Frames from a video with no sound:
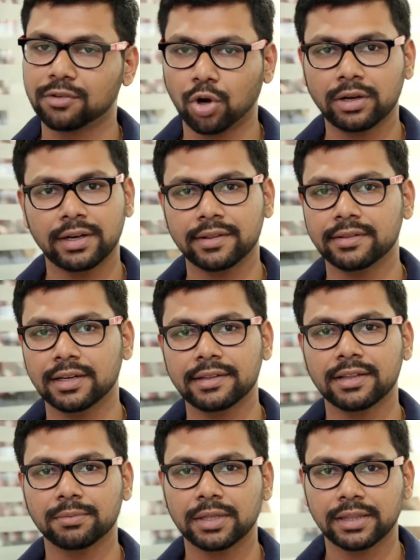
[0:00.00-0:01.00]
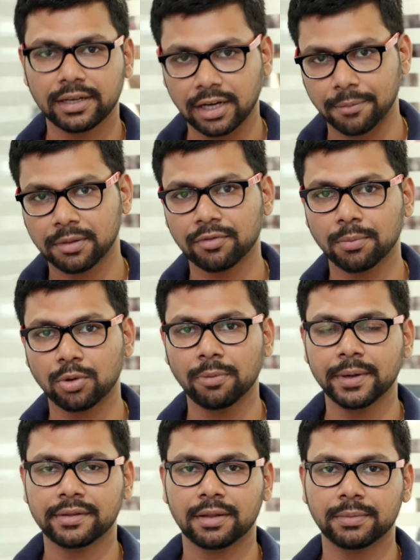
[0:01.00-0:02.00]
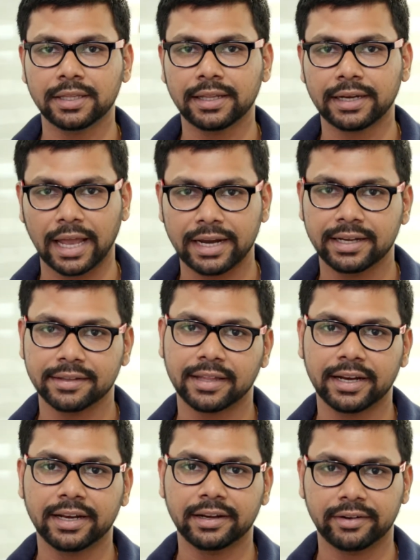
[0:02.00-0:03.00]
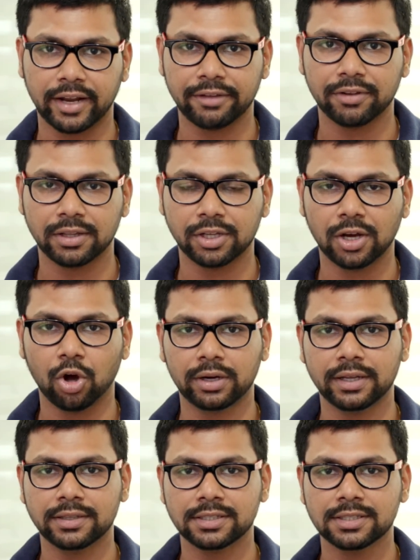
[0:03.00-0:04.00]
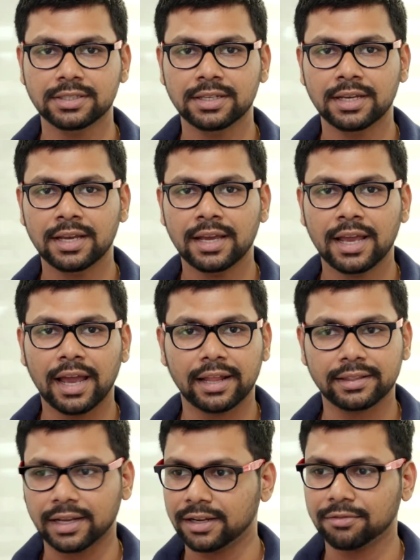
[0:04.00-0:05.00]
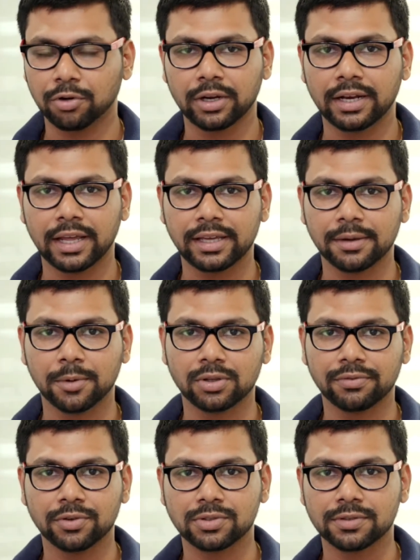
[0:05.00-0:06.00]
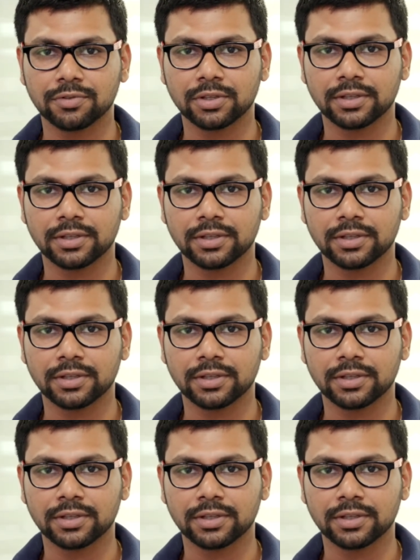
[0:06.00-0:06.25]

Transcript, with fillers: not necessarily something that comes from top, it's something that I decide and drive in the organization, and that is what I like about the future for